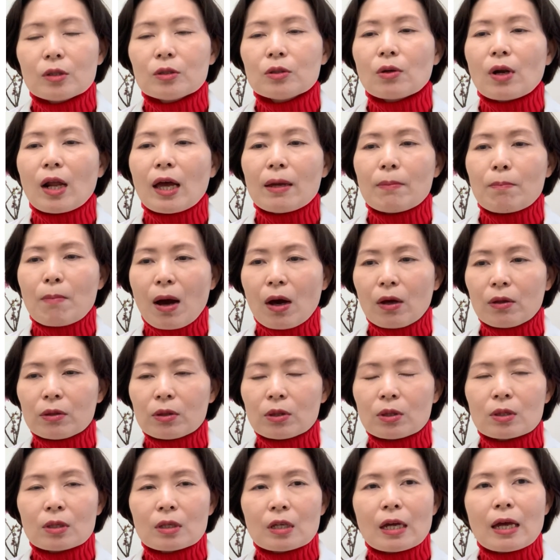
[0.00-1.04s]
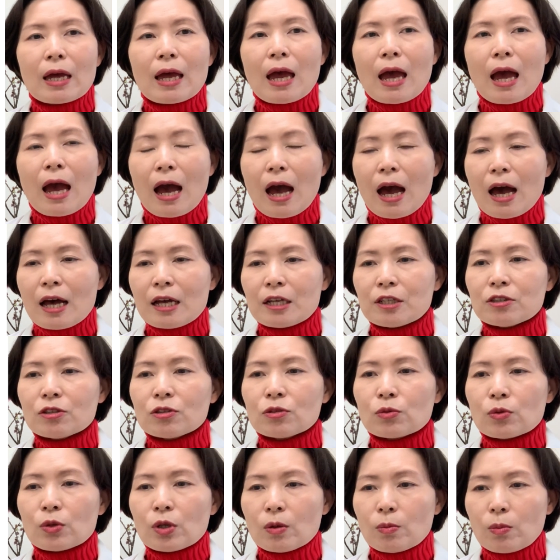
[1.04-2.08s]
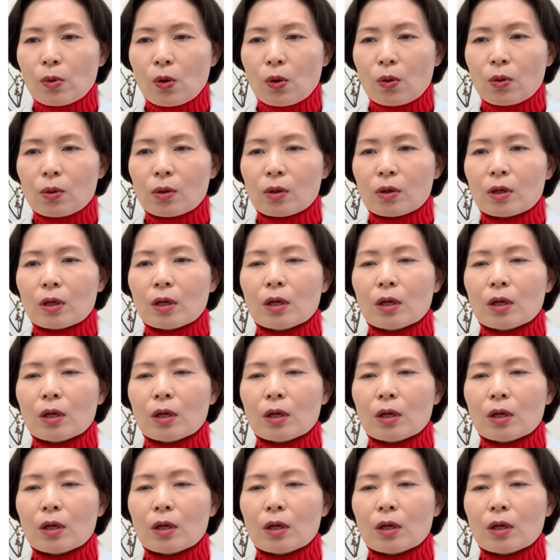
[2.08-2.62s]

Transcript: dry mouth, hands tremor,